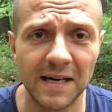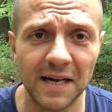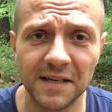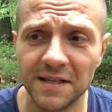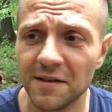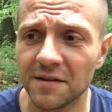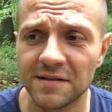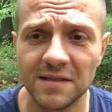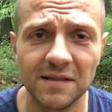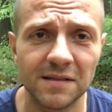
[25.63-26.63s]
I did not
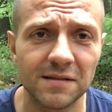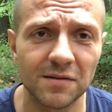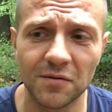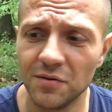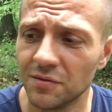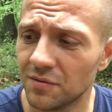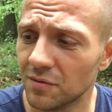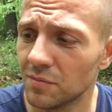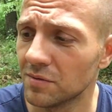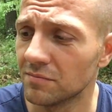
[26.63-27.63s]
see this on
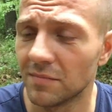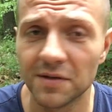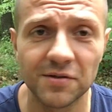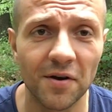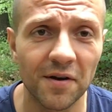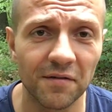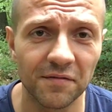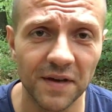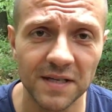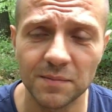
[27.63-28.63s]
YouTube. I saw it on
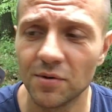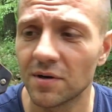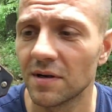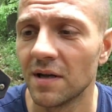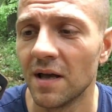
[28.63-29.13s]
Facebook,